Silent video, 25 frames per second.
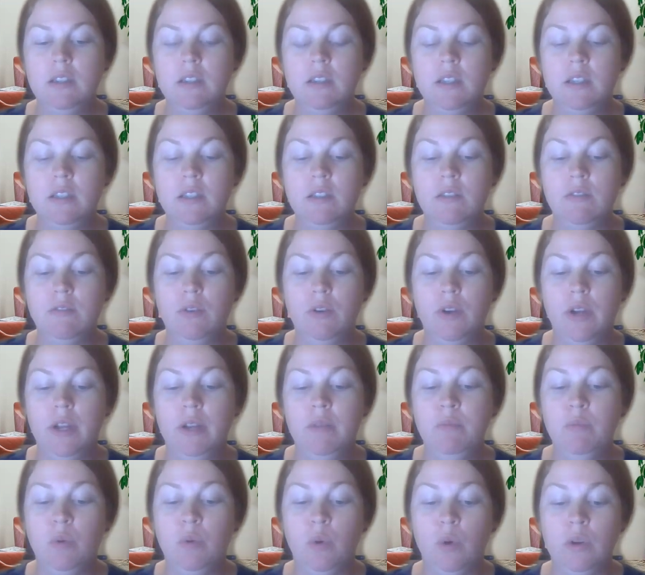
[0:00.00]
is of
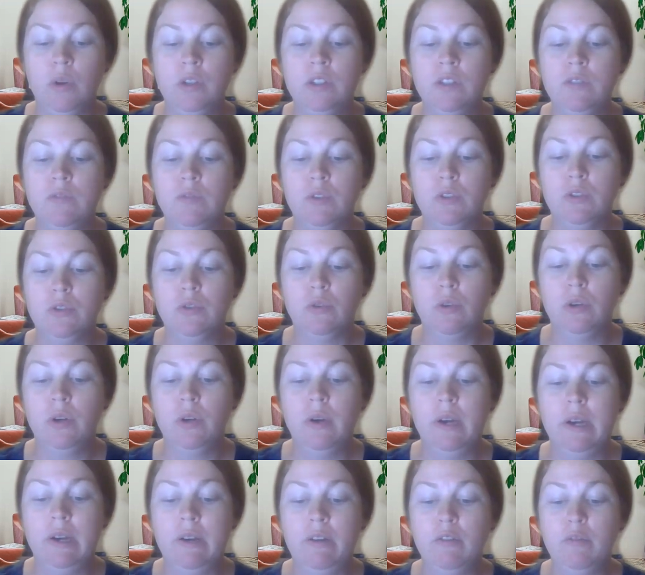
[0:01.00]
great importance for
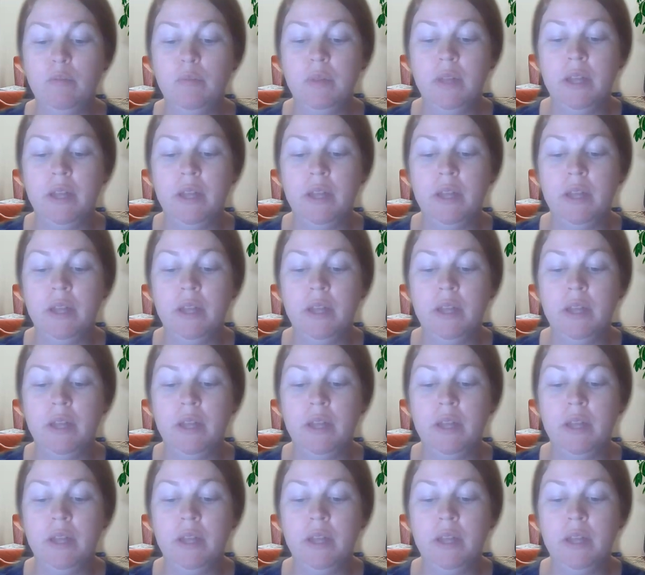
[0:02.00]
soil health,